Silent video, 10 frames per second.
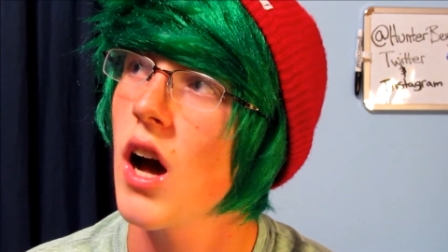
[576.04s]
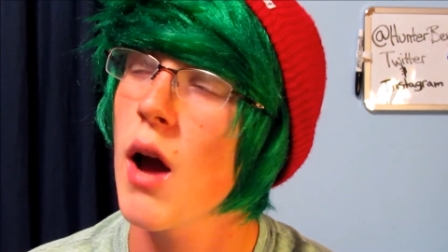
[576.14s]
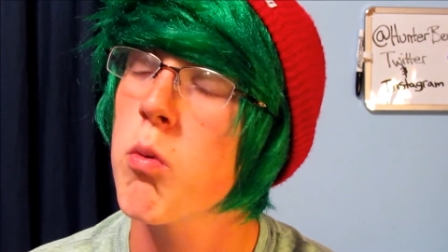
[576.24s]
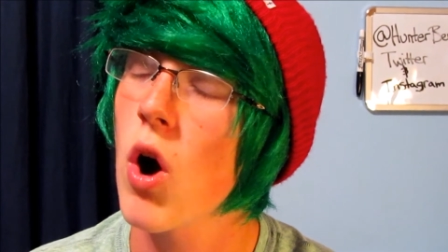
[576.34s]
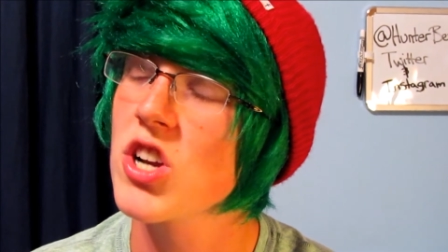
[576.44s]

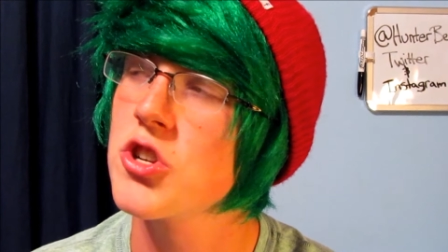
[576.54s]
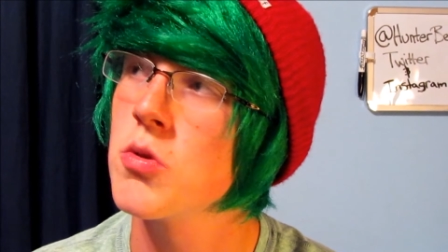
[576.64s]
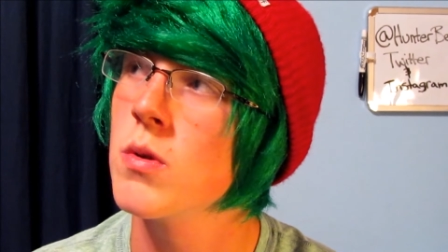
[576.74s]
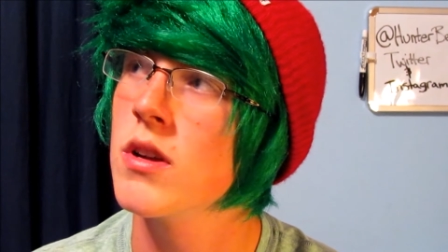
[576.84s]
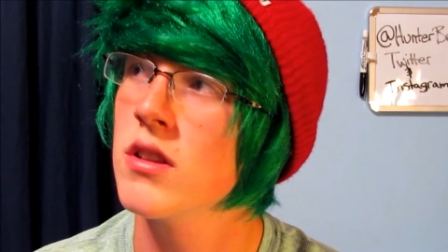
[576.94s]
I want
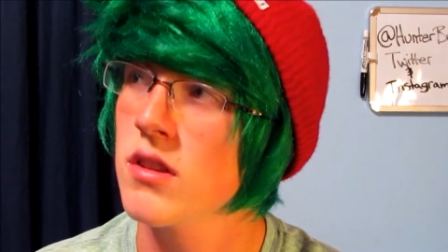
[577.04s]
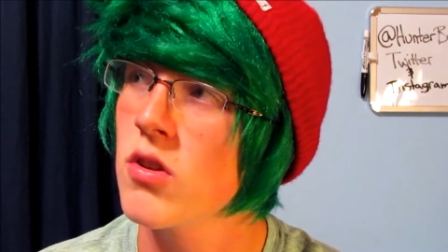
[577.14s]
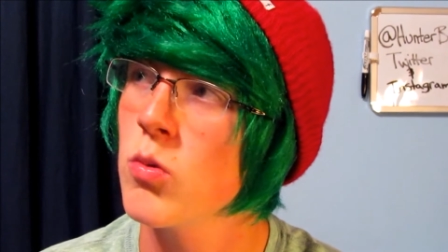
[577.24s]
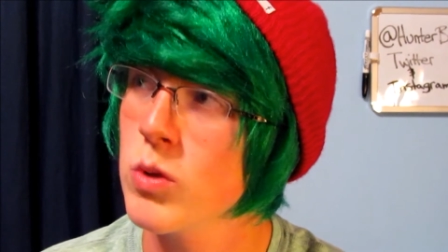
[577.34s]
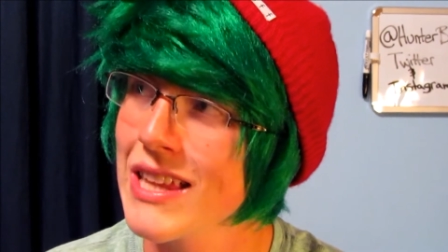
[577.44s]
you
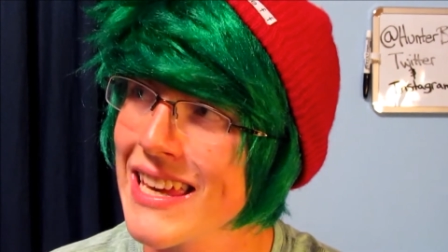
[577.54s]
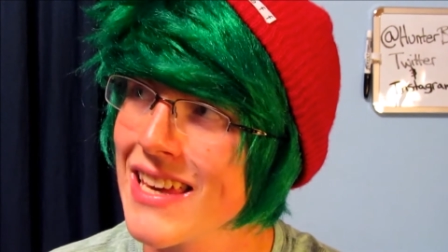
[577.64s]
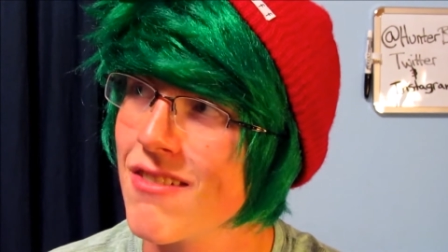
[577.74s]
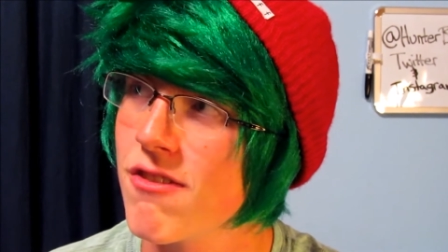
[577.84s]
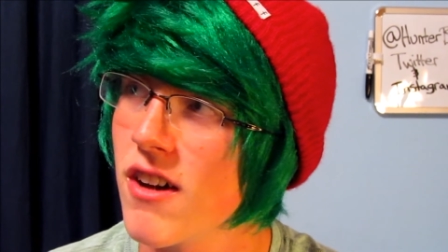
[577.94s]
to
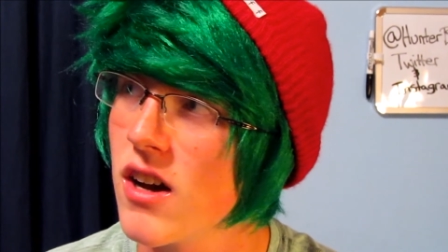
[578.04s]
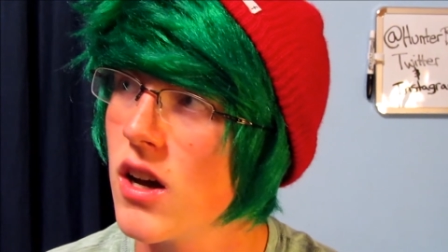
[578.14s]
leave.